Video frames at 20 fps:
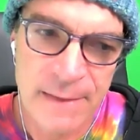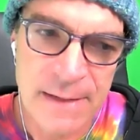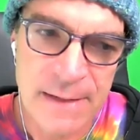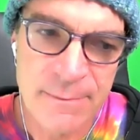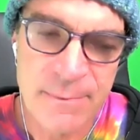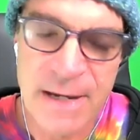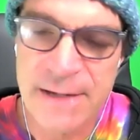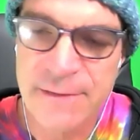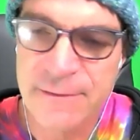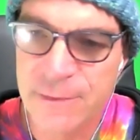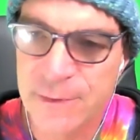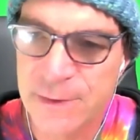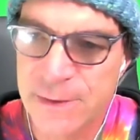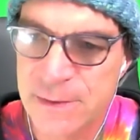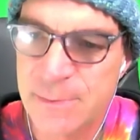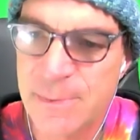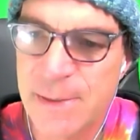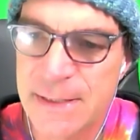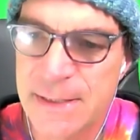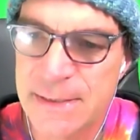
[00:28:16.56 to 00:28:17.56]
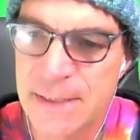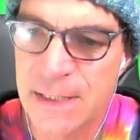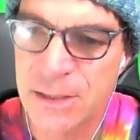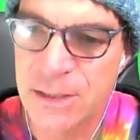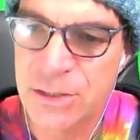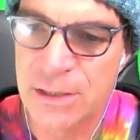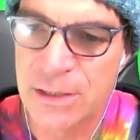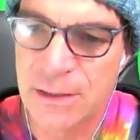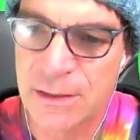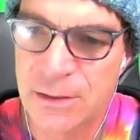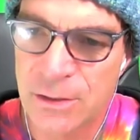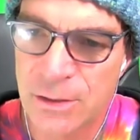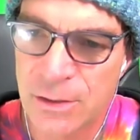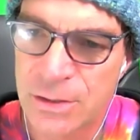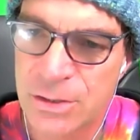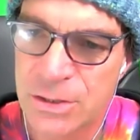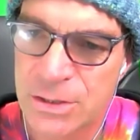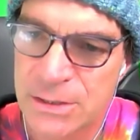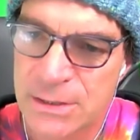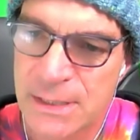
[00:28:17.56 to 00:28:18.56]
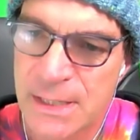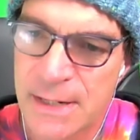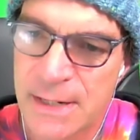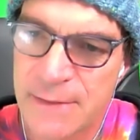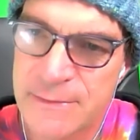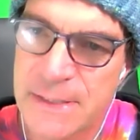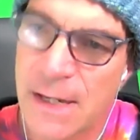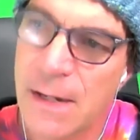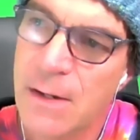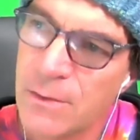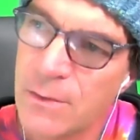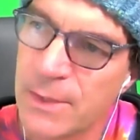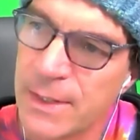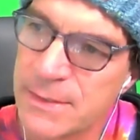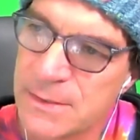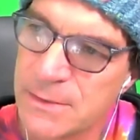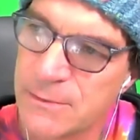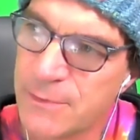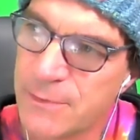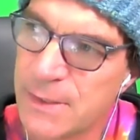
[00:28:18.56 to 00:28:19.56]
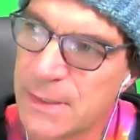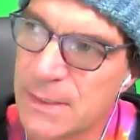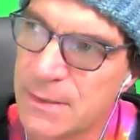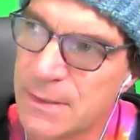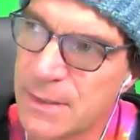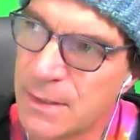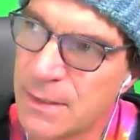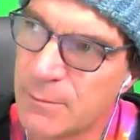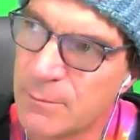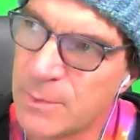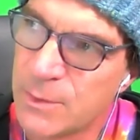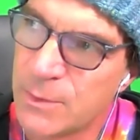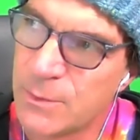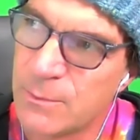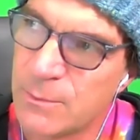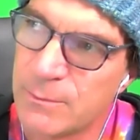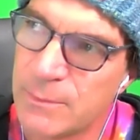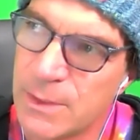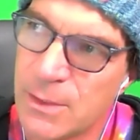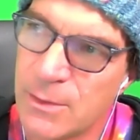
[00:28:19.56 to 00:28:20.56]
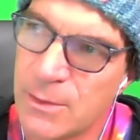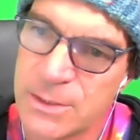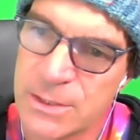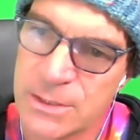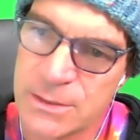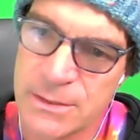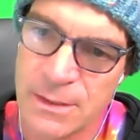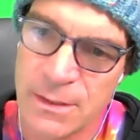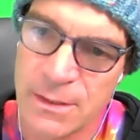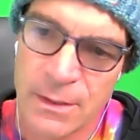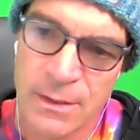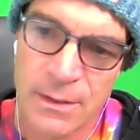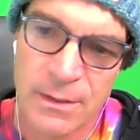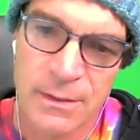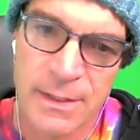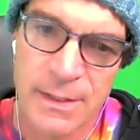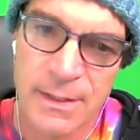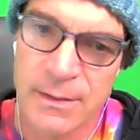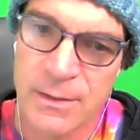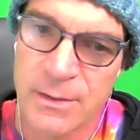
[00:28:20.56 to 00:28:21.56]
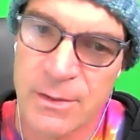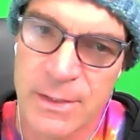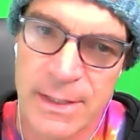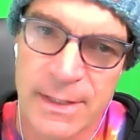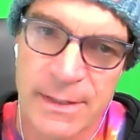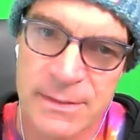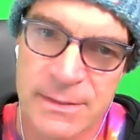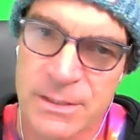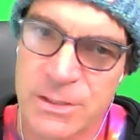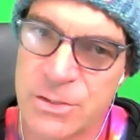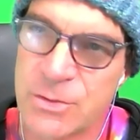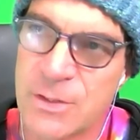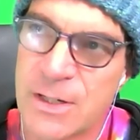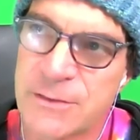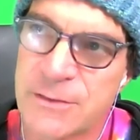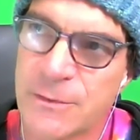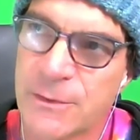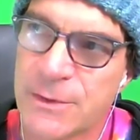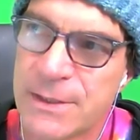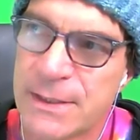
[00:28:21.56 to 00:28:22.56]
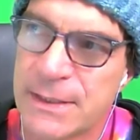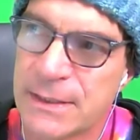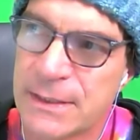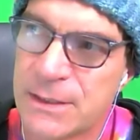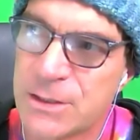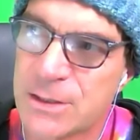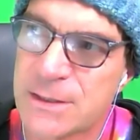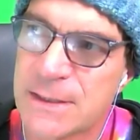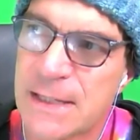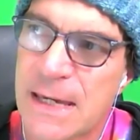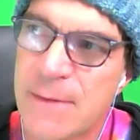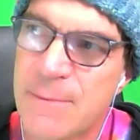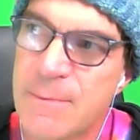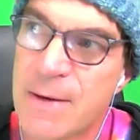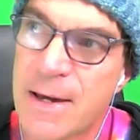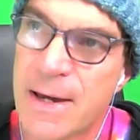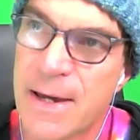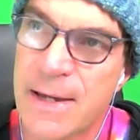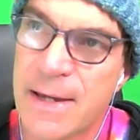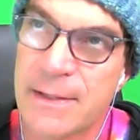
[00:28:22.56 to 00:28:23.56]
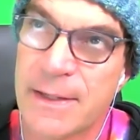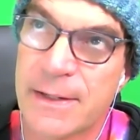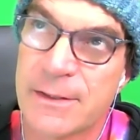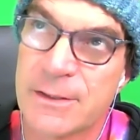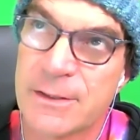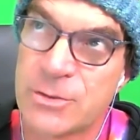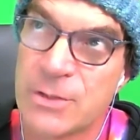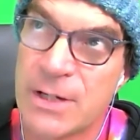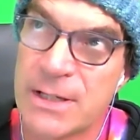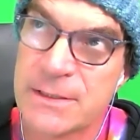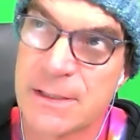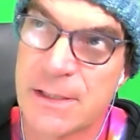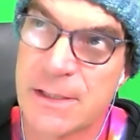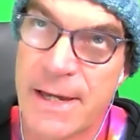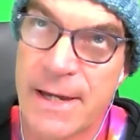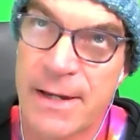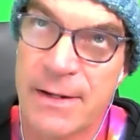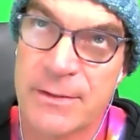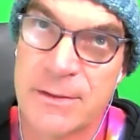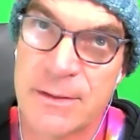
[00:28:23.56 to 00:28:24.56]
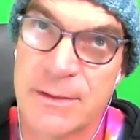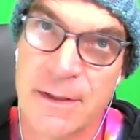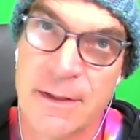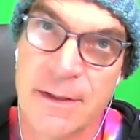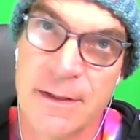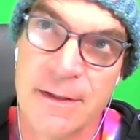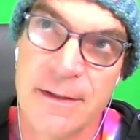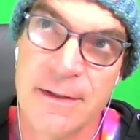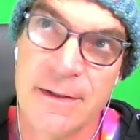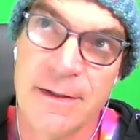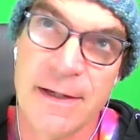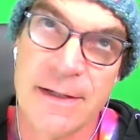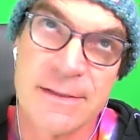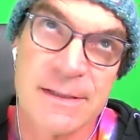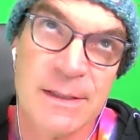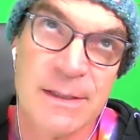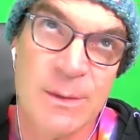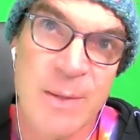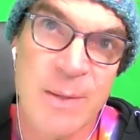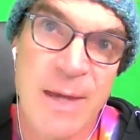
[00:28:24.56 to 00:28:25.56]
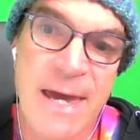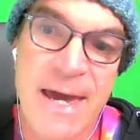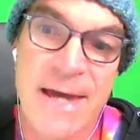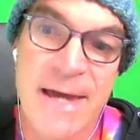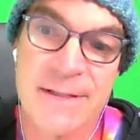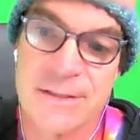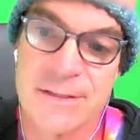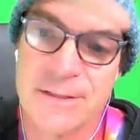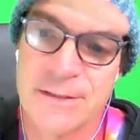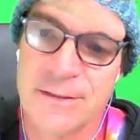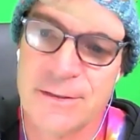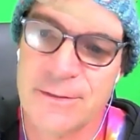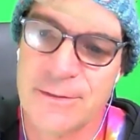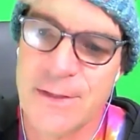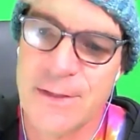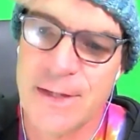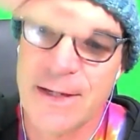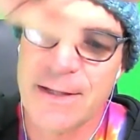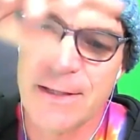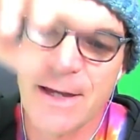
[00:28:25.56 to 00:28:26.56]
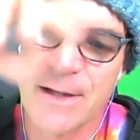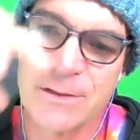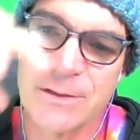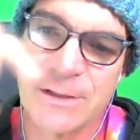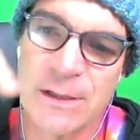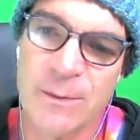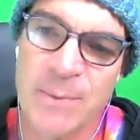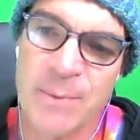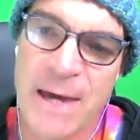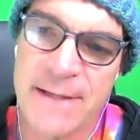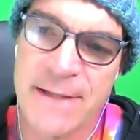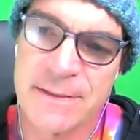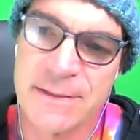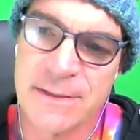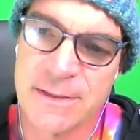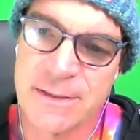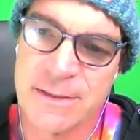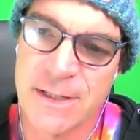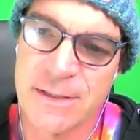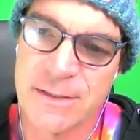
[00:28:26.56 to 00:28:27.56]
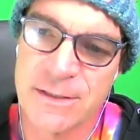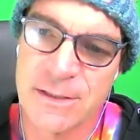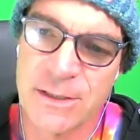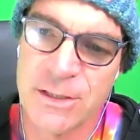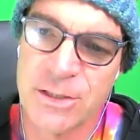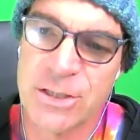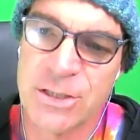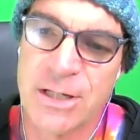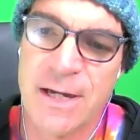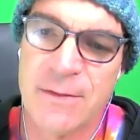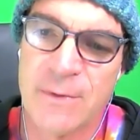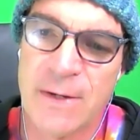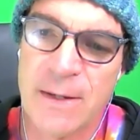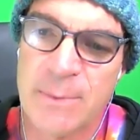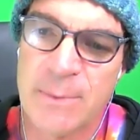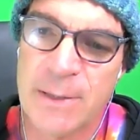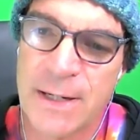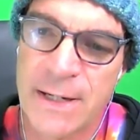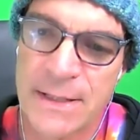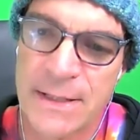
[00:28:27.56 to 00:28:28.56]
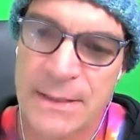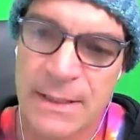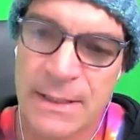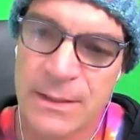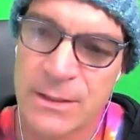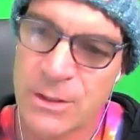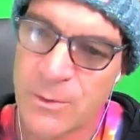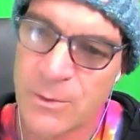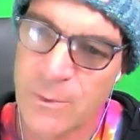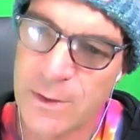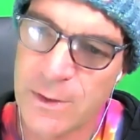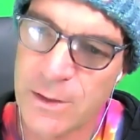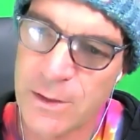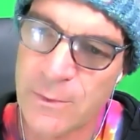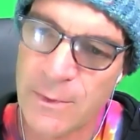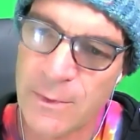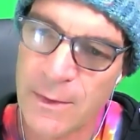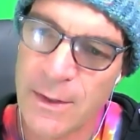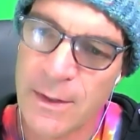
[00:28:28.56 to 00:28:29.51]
mindfulness meditation. You can just kind of say, oh, that's a funny thing, boom, it just that's a stressful thing that just came by, like a stress cloud that's going to pass. That cloud's going to pass, and the sun's going to shine right behind it. You